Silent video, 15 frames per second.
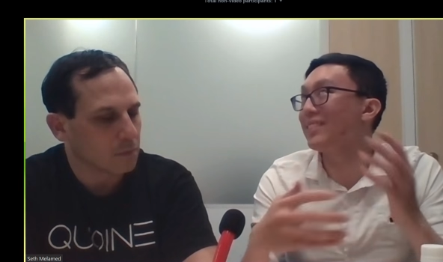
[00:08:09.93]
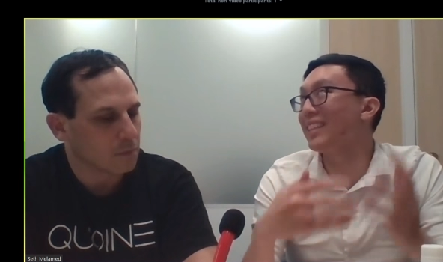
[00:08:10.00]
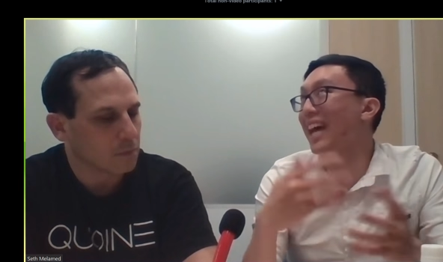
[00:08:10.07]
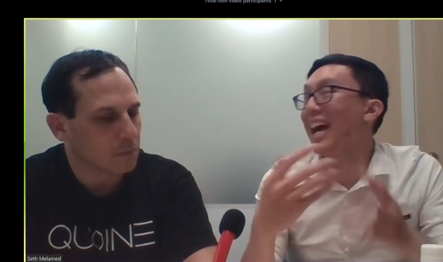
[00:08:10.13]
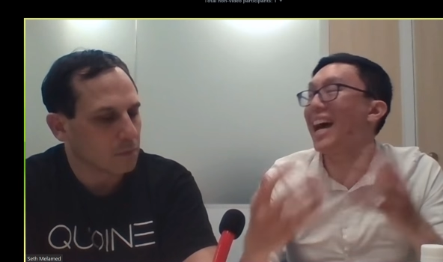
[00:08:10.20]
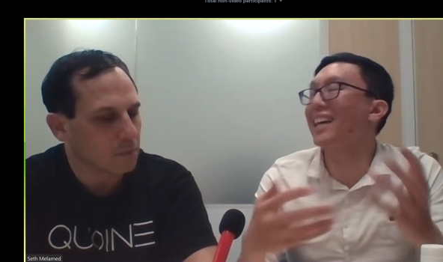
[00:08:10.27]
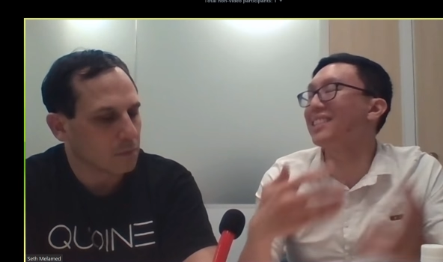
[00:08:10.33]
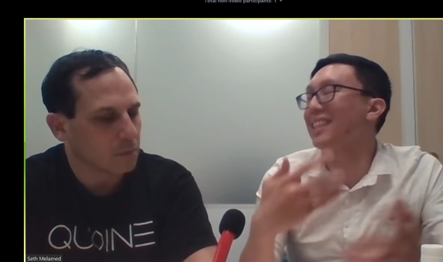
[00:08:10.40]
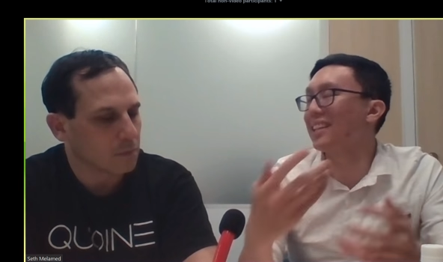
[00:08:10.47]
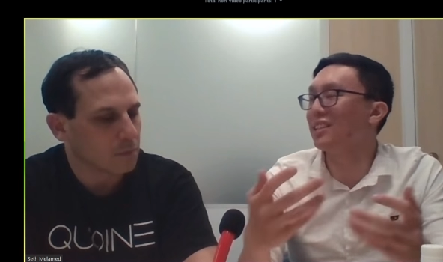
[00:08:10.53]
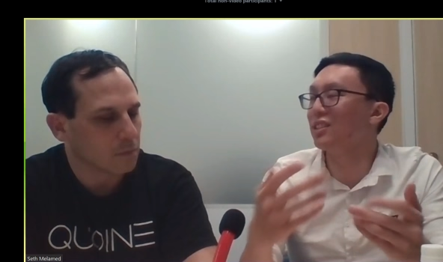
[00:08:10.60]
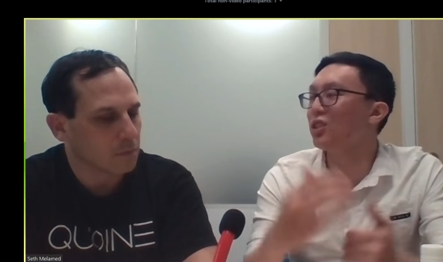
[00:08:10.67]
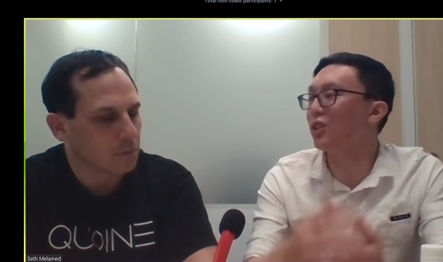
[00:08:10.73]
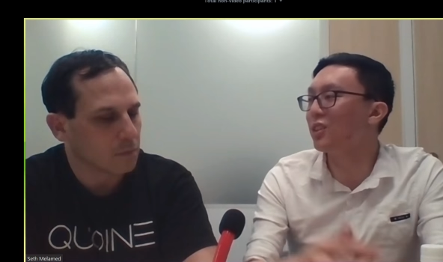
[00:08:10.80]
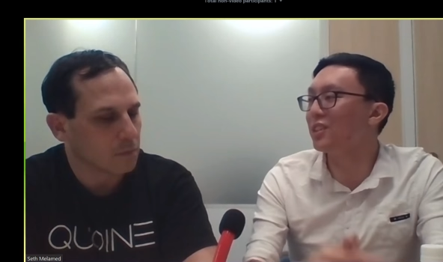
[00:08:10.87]
Speaker 1: that act like
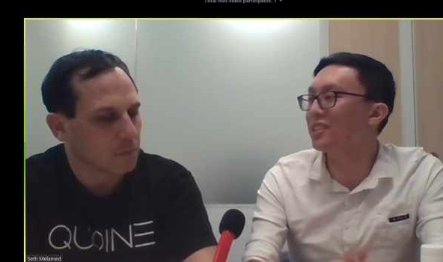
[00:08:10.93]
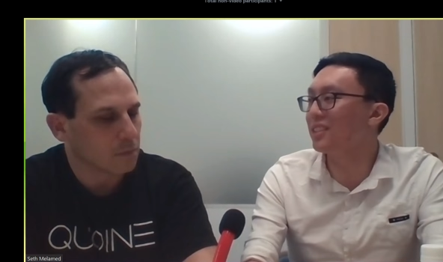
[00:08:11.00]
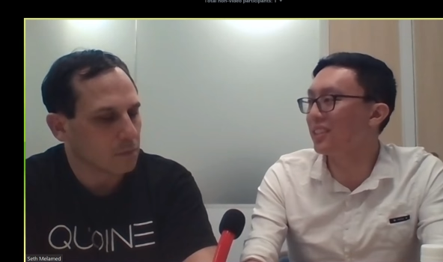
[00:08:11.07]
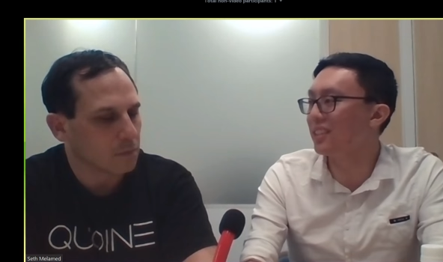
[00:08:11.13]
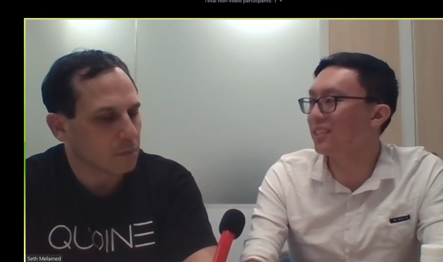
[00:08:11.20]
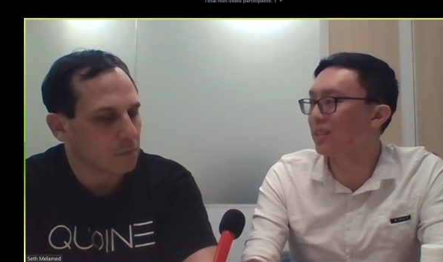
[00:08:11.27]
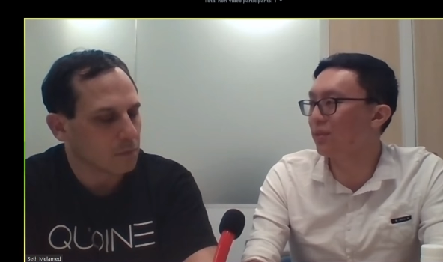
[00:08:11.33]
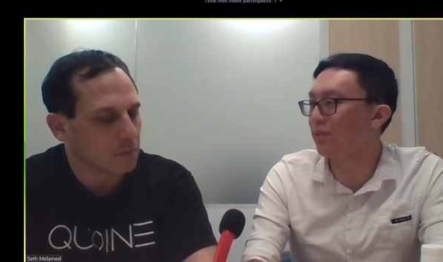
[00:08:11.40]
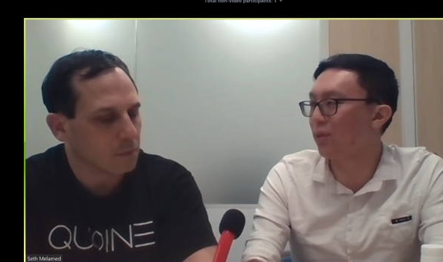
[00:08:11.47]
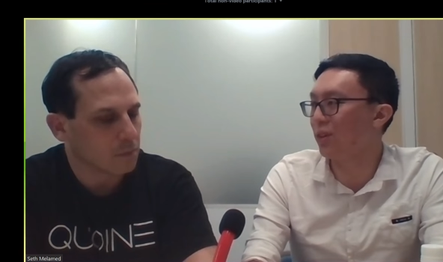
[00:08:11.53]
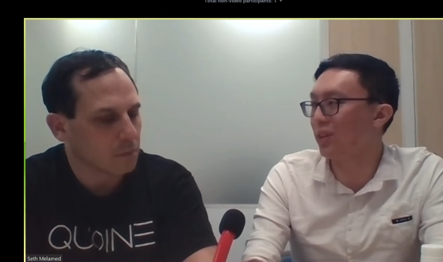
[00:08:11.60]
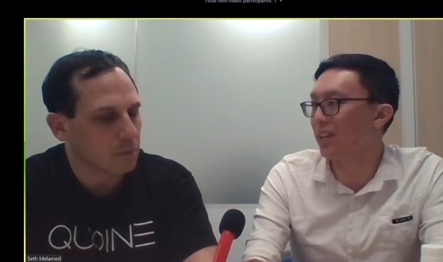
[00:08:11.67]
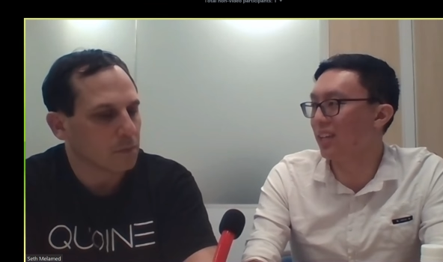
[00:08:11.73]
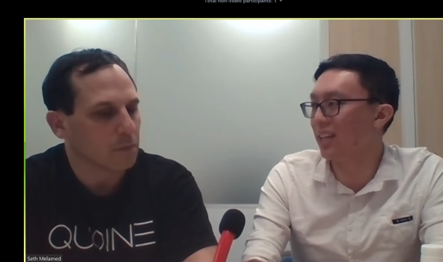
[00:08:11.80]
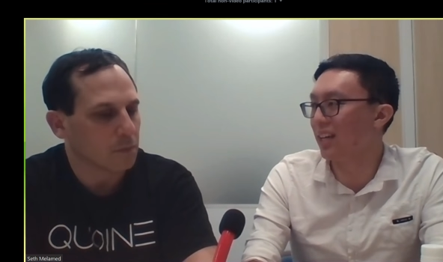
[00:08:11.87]
insurances
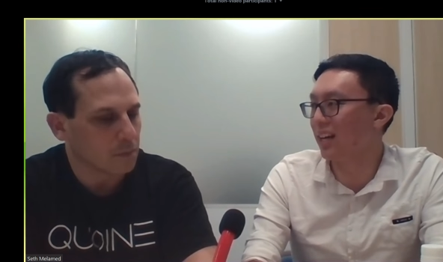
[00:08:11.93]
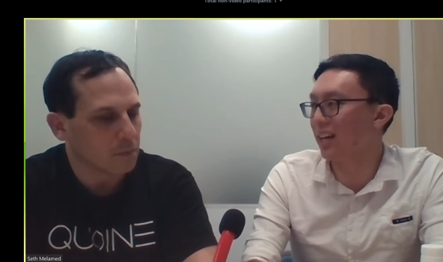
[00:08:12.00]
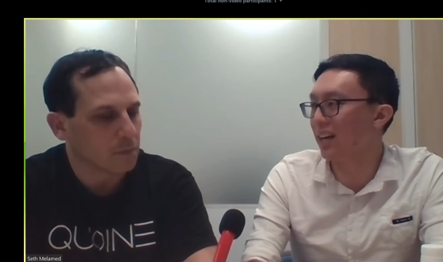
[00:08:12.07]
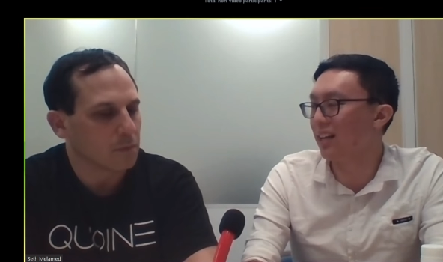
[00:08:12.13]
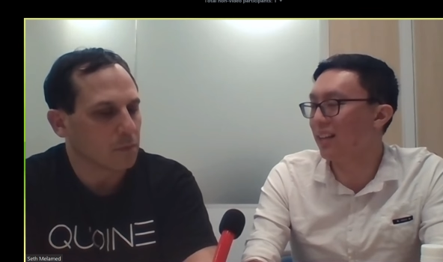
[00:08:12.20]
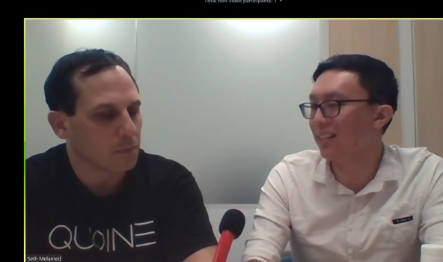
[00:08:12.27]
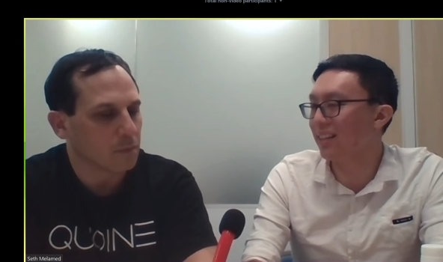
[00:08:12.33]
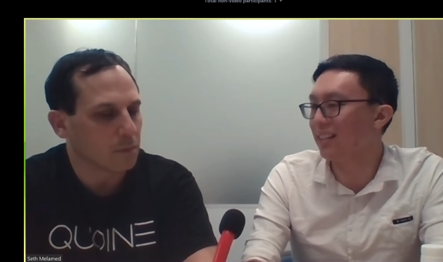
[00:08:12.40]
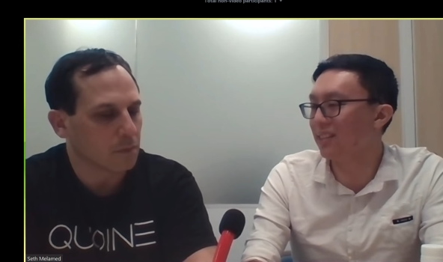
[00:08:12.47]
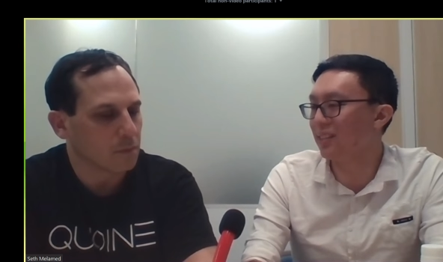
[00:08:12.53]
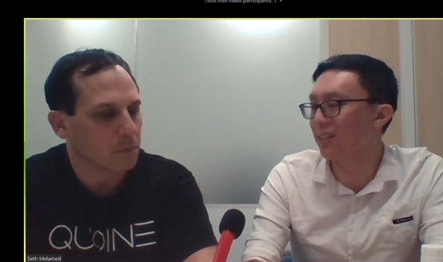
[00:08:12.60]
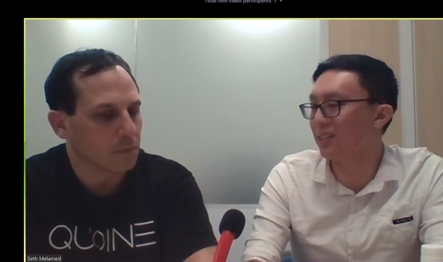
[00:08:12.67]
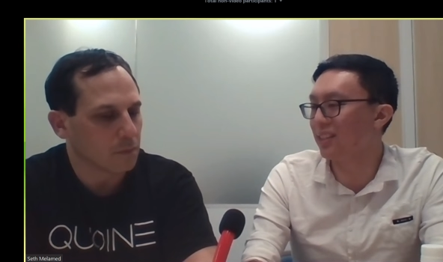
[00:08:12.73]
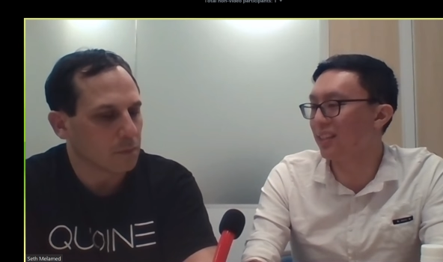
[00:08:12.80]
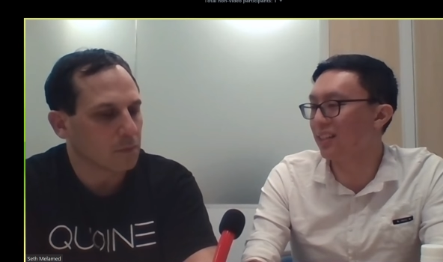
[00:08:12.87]
for the uh,
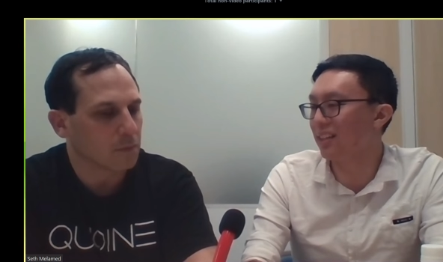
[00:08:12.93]
lenders.